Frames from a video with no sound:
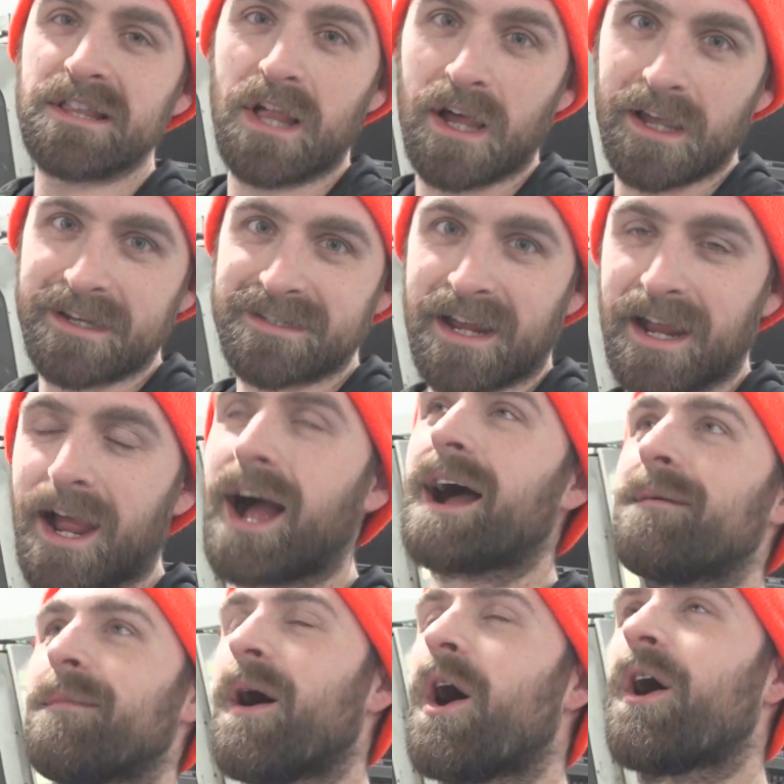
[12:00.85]
liked, I,
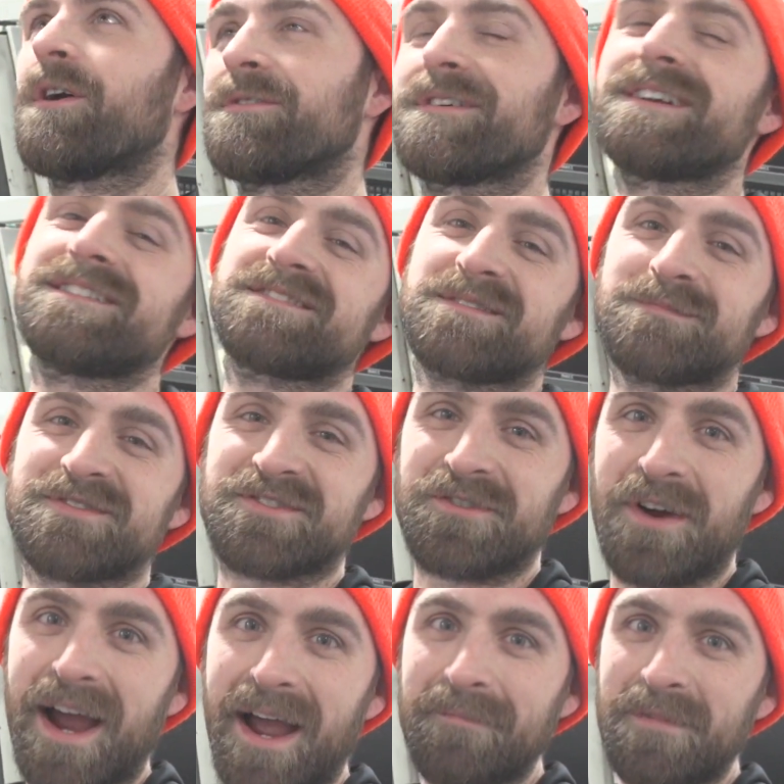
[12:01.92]
I'm already
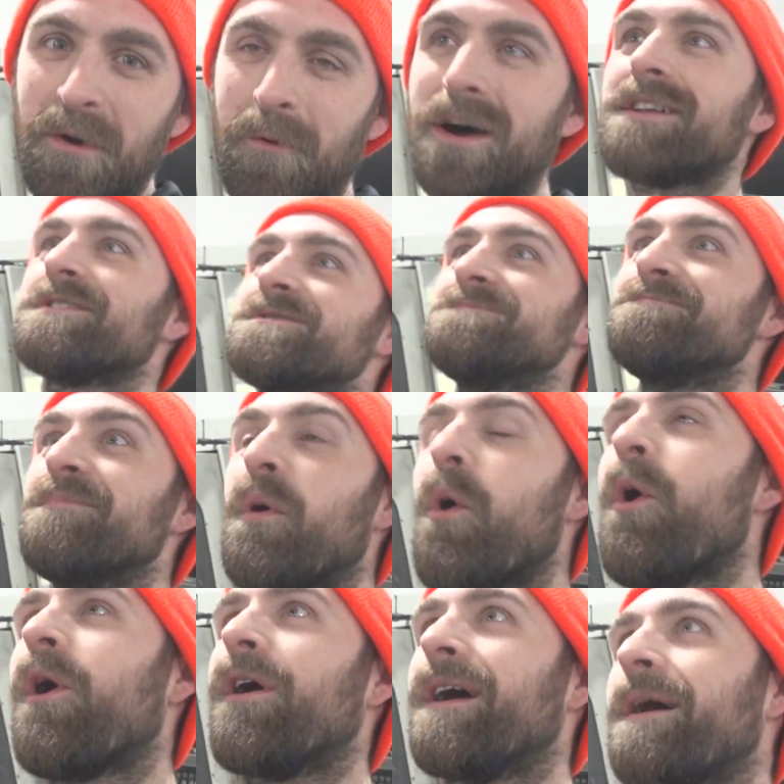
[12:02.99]
subscribed, I want to do
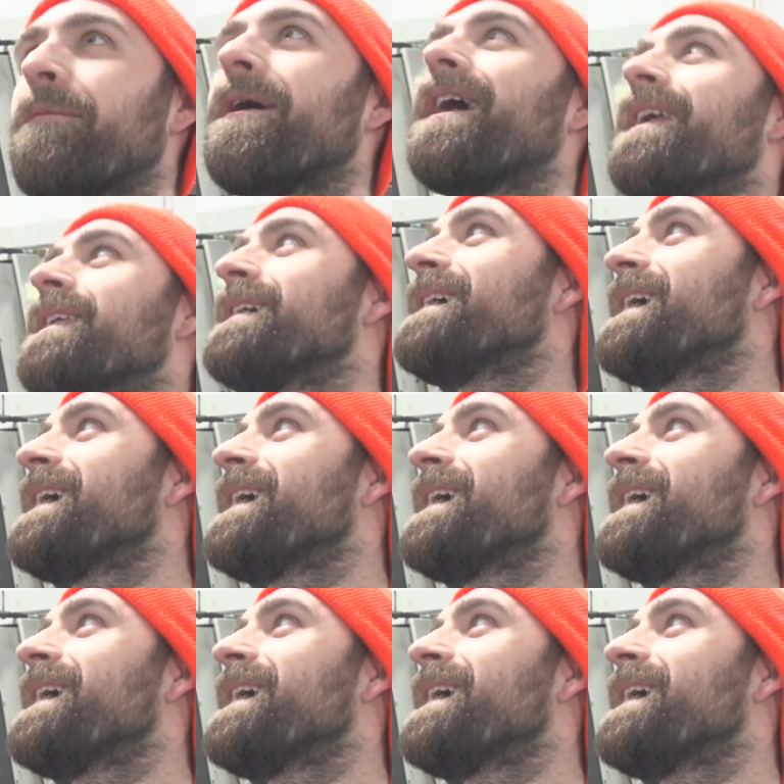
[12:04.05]
more, I want,